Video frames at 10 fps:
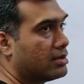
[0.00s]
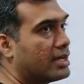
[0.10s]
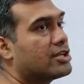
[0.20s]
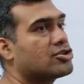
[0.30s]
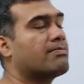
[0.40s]

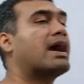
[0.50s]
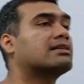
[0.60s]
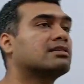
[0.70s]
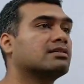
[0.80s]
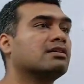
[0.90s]
in
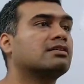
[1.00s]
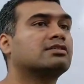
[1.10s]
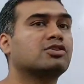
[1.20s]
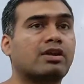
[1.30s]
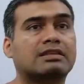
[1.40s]
Japan
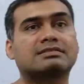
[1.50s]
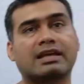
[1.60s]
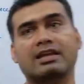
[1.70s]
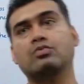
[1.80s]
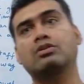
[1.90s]
during the
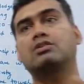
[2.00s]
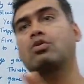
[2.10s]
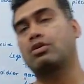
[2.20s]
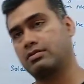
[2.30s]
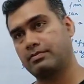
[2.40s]
Second World
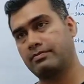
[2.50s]
War.